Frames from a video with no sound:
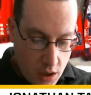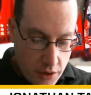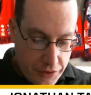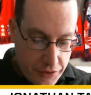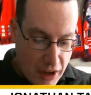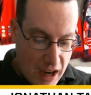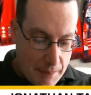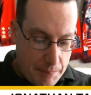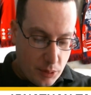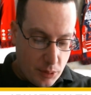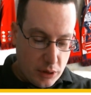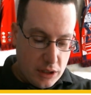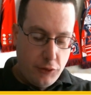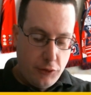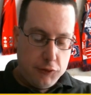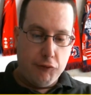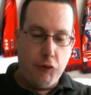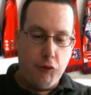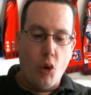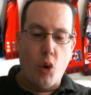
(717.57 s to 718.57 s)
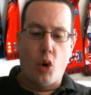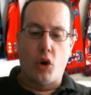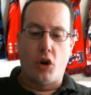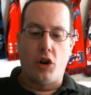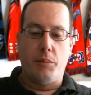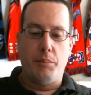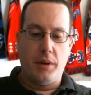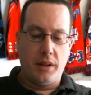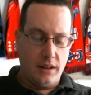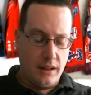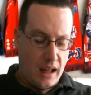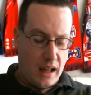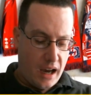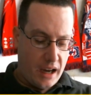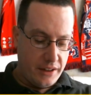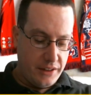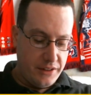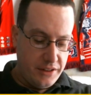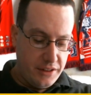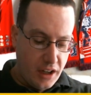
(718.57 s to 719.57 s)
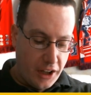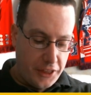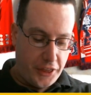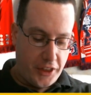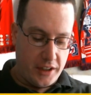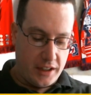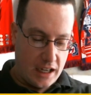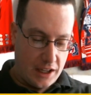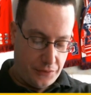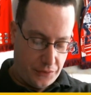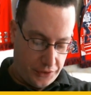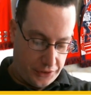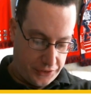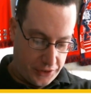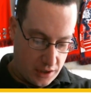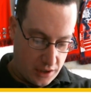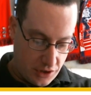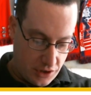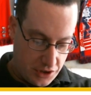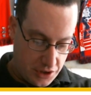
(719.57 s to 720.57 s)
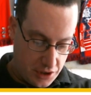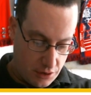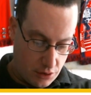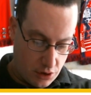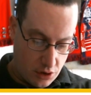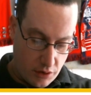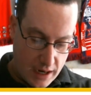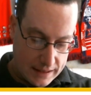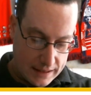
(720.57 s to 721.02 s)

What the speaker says: Napoli 4, Milan nothing at the San Siro.